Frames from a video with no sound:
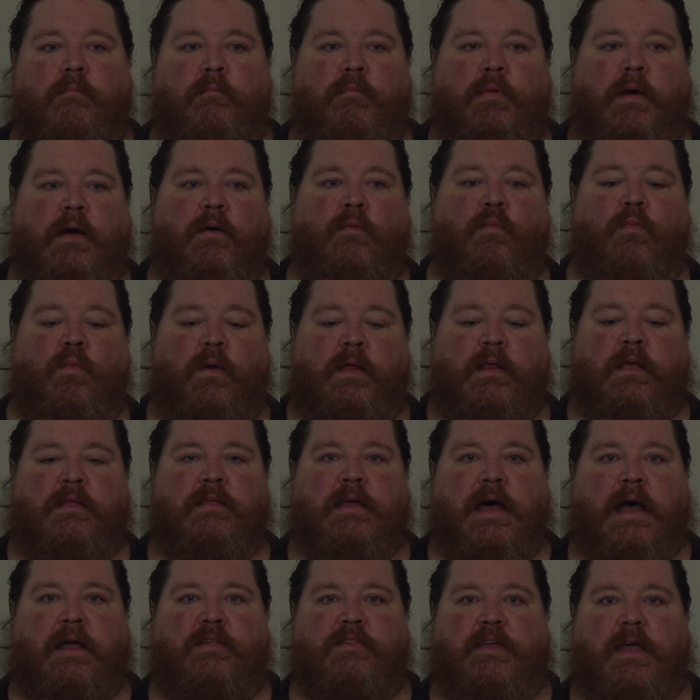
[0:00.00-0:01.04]
But we did
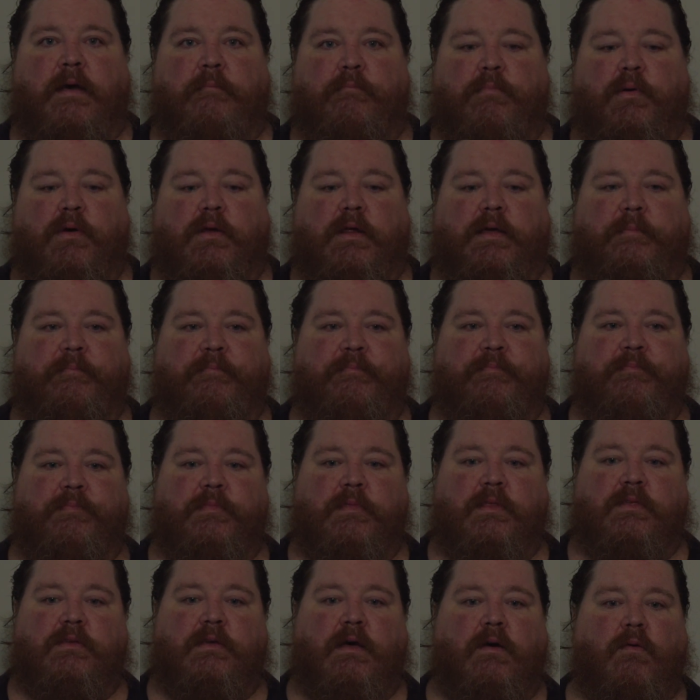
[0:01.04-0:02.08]
dodge that bullet.
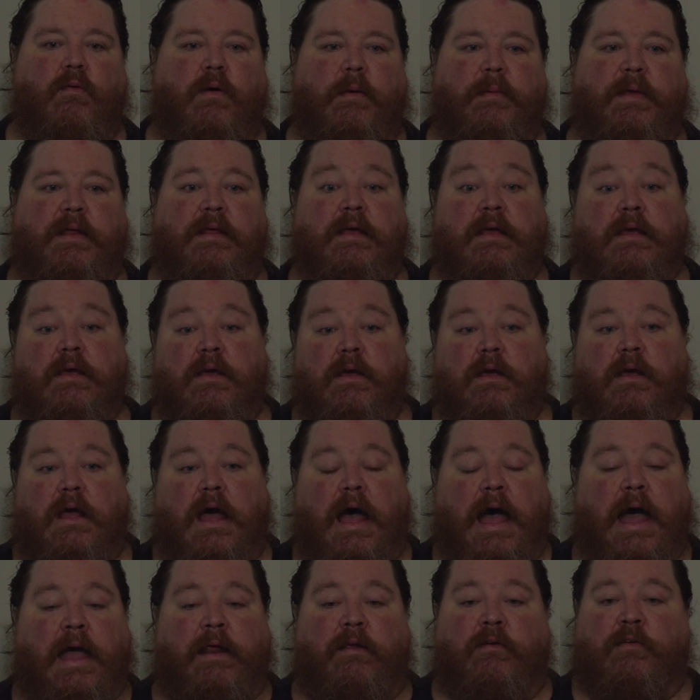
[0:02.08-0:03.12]
So,
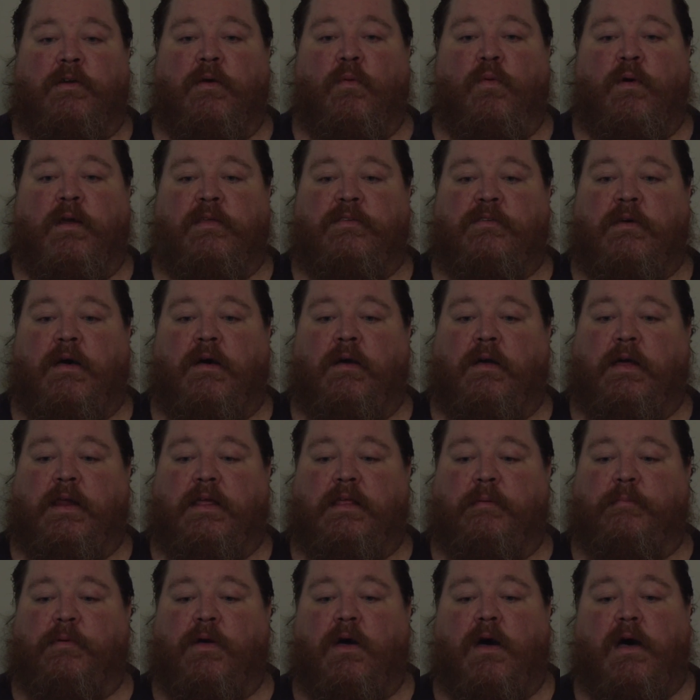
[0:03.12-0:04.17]
I don't know what it's all going to
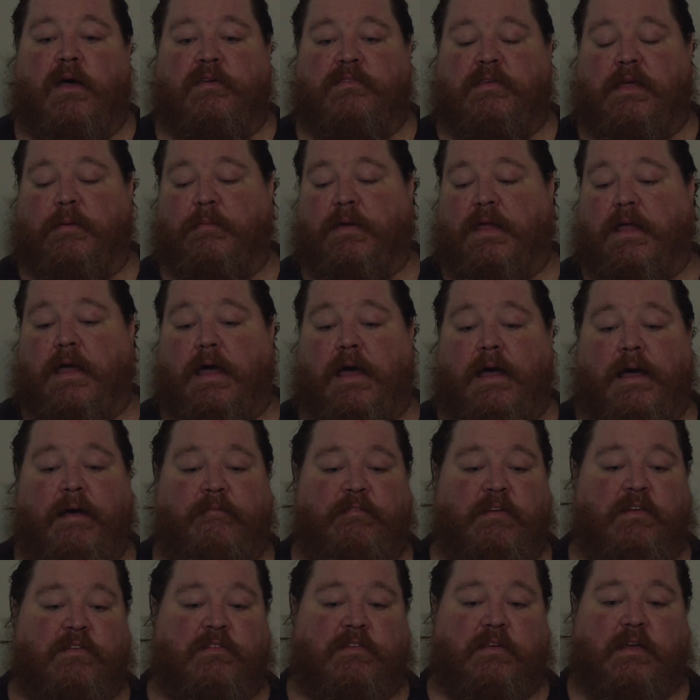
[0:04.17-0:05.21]
end up costing me.
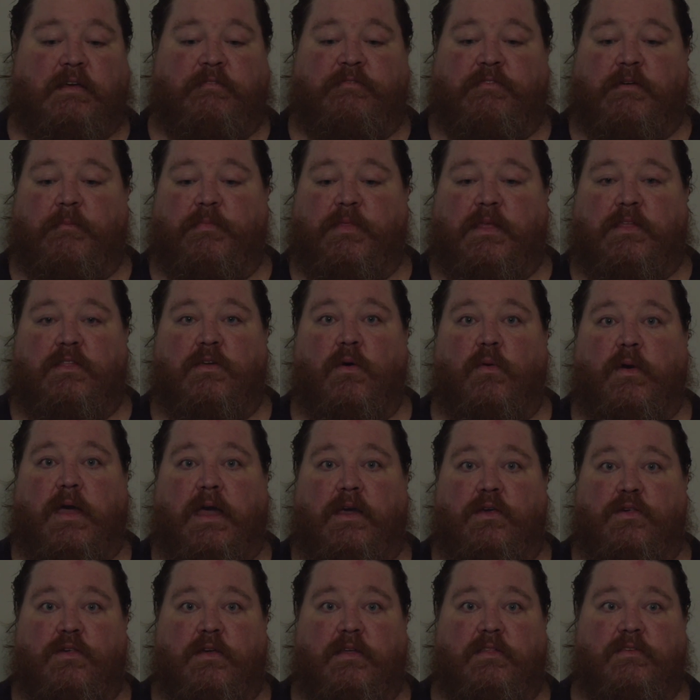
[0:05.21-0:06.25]
Obviously, from the
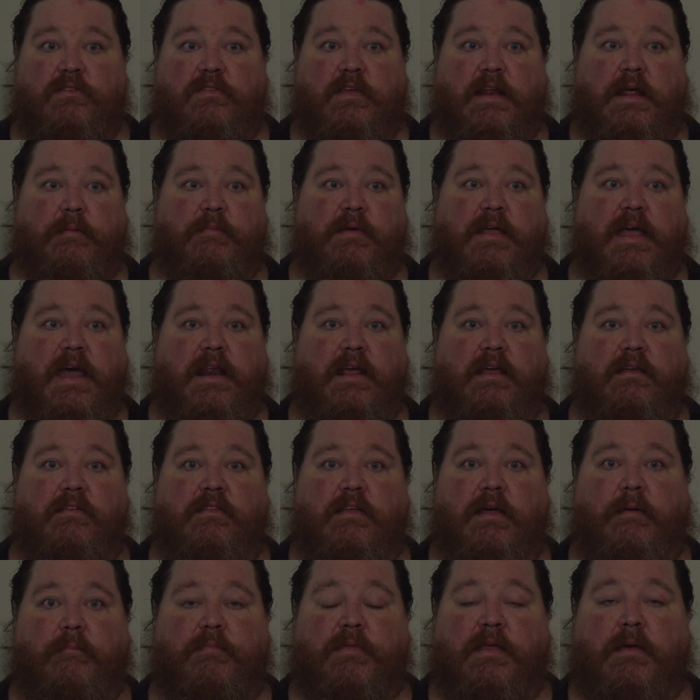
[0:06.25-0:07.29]
donations that I'm getting,
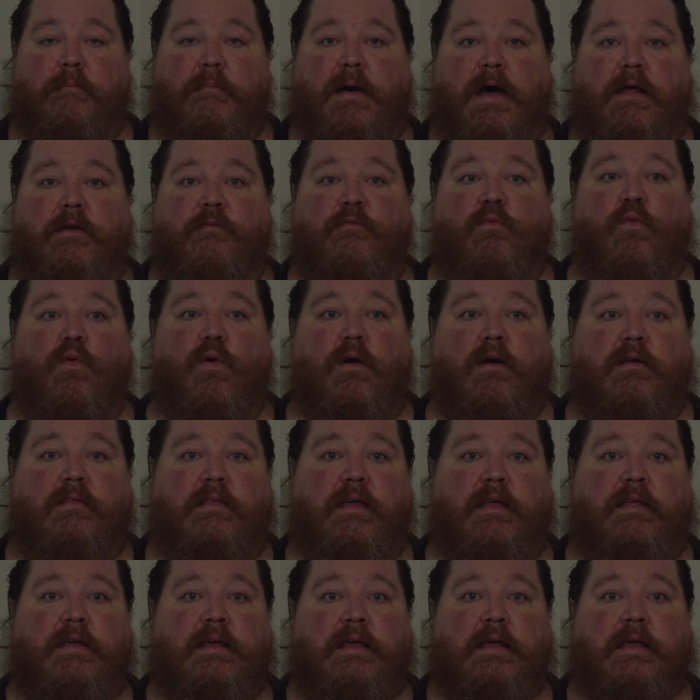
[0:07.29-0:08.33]
the amount of work
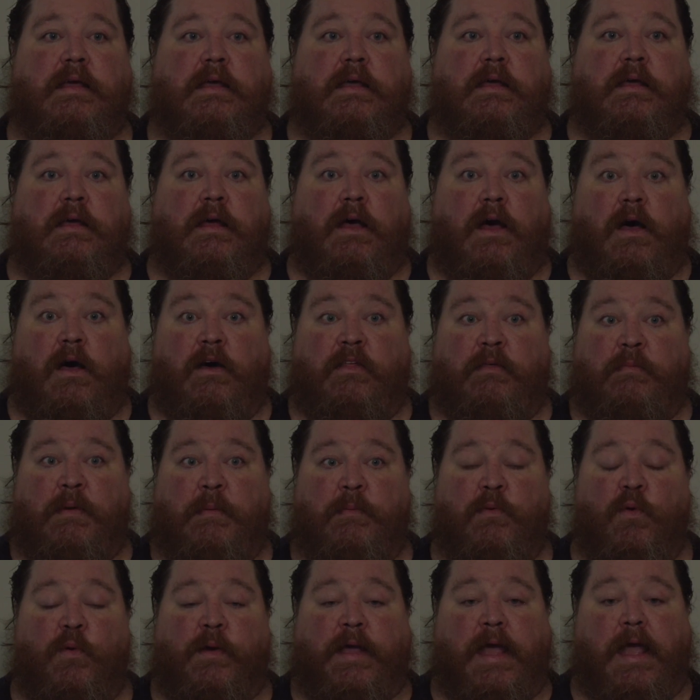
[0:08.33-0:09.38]
that all the
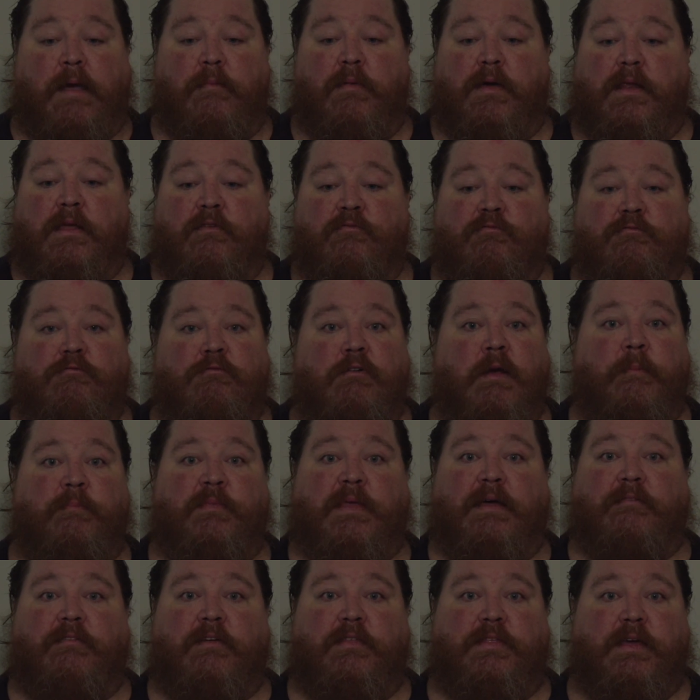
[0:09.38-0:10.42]
people who came in and
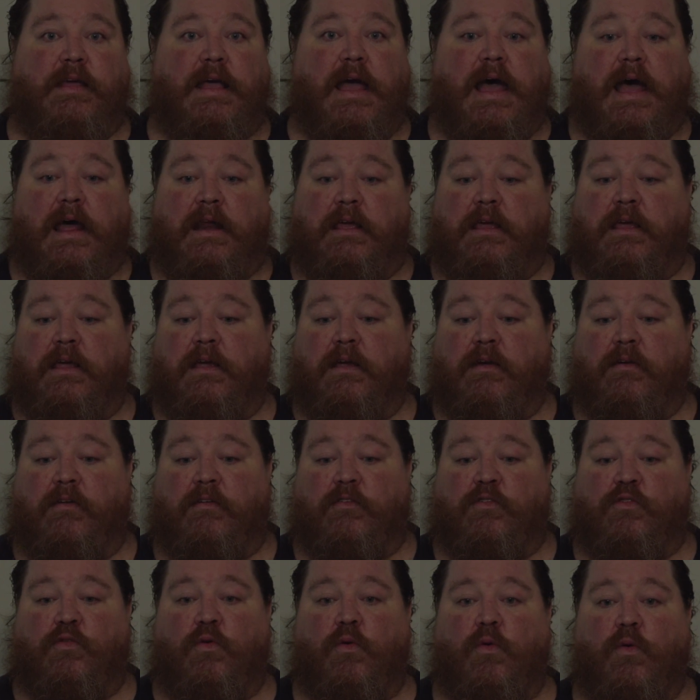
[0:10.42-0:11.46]
ripped everything out of here
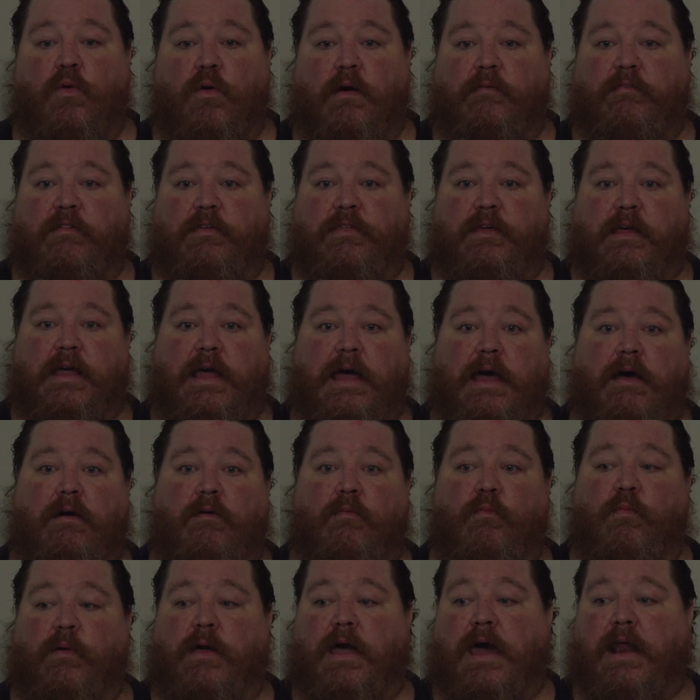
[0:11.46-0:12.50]
and tore everything out
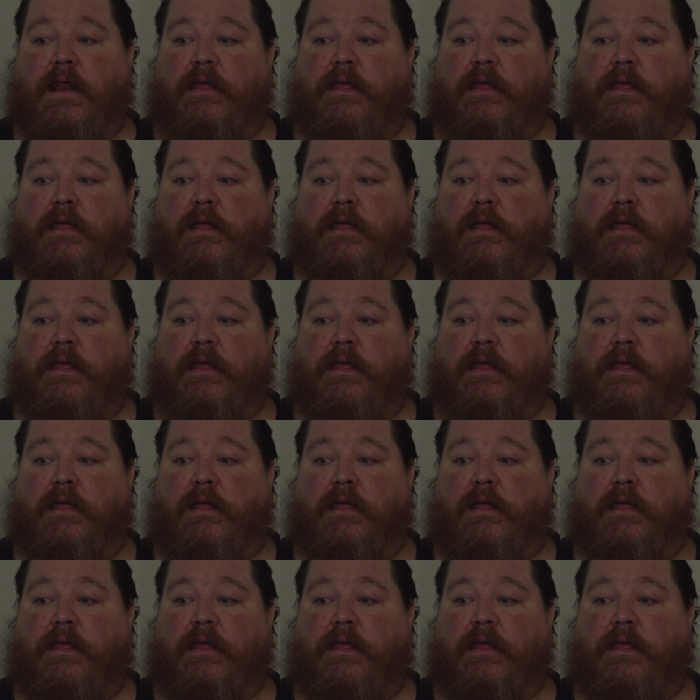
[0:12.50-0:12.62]
and we